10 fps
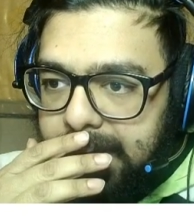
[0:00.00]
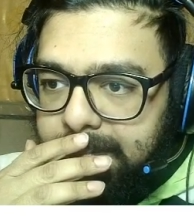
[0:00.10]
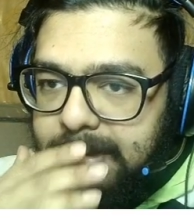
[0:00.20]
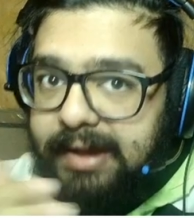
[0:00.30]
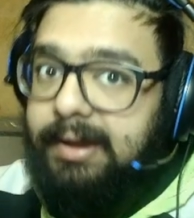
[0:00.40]

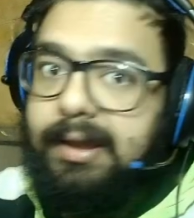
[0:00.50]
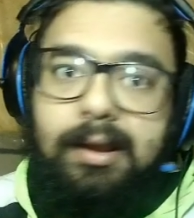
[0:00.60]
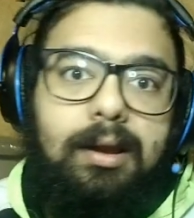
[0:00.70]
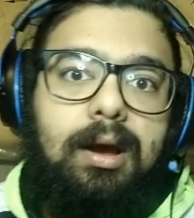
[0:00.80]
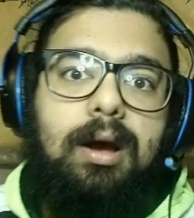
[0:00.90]
and make
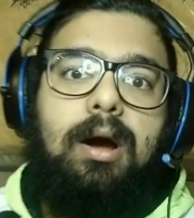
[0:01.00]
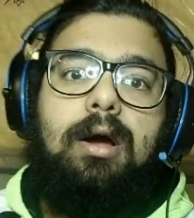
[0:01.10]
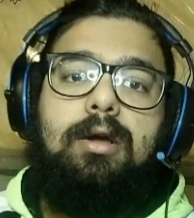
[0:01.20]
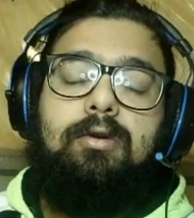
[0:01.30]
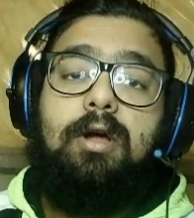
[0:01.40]
it
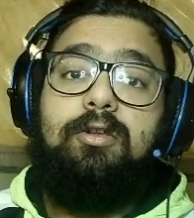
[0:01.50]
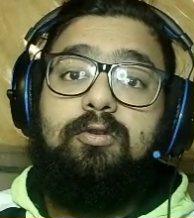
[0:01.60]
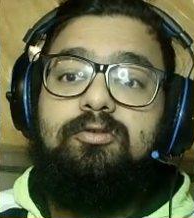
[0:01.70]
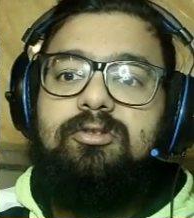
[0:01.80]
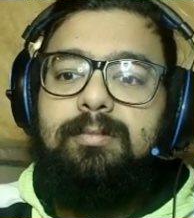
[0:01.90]

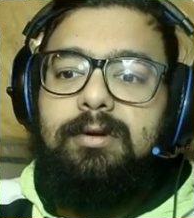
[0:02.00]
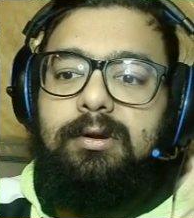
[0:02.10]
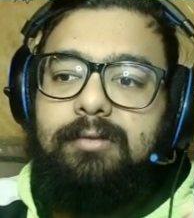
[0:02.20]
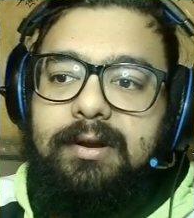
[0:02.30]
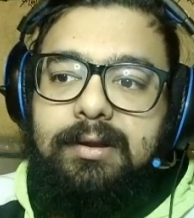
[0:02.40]

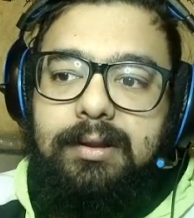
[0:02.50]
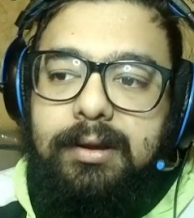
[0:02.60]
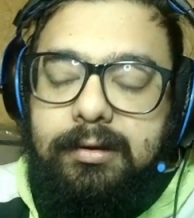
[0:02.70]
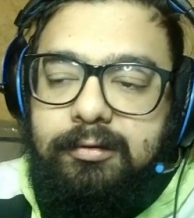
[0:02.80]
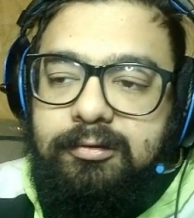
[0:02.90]
unusable,
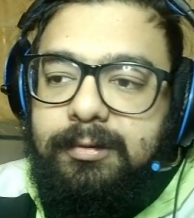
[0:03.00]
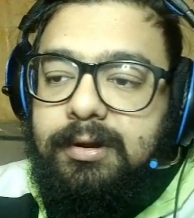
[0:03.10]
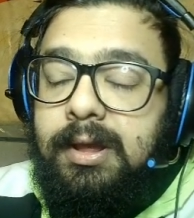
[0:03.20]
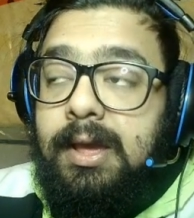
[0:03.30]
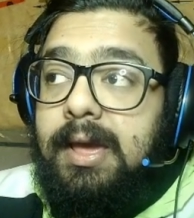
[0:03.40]
renderly
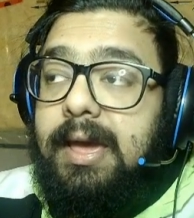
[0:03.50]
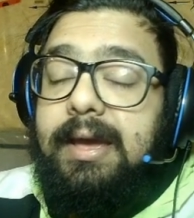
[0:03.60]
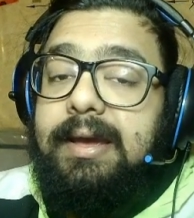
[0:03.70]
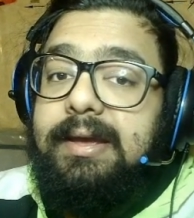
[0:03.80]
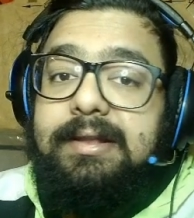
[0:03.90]
unusable,
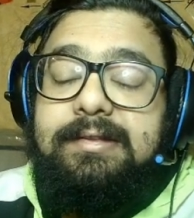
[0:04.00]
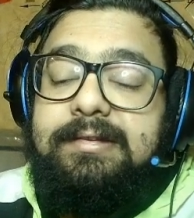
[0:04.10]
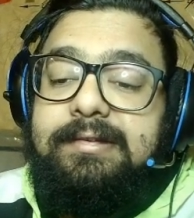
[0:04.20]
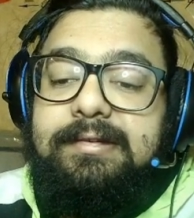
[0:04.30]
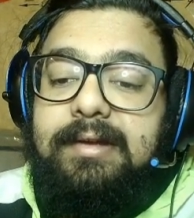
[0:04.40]

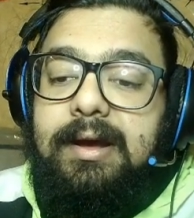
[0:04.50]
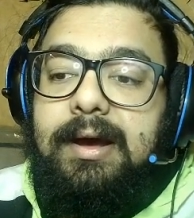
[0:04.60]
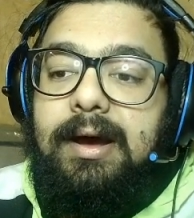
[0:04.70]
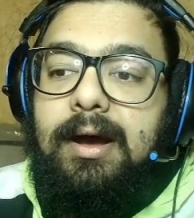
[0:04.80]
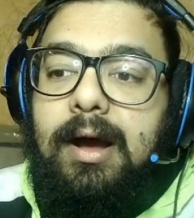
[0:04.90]
it's
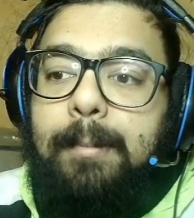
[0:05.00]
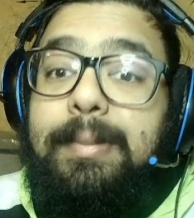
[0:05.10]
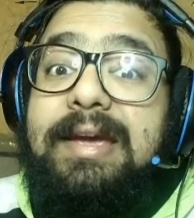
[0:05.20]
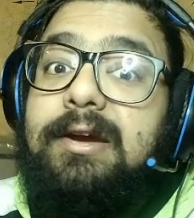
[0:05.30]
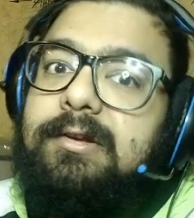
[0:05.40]
a
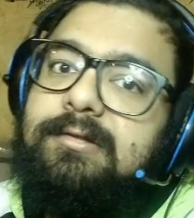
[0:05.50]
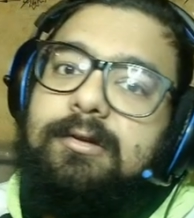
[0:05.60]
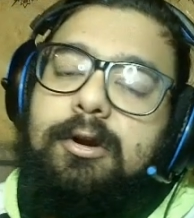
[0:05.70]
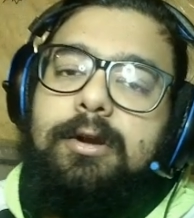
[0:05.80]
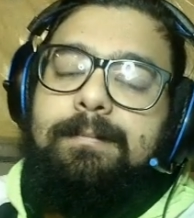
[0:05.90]
big
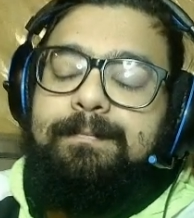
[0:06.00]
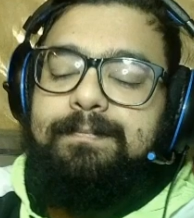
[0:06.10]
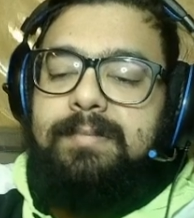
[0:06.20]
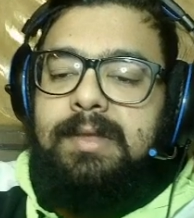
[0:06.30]
concern.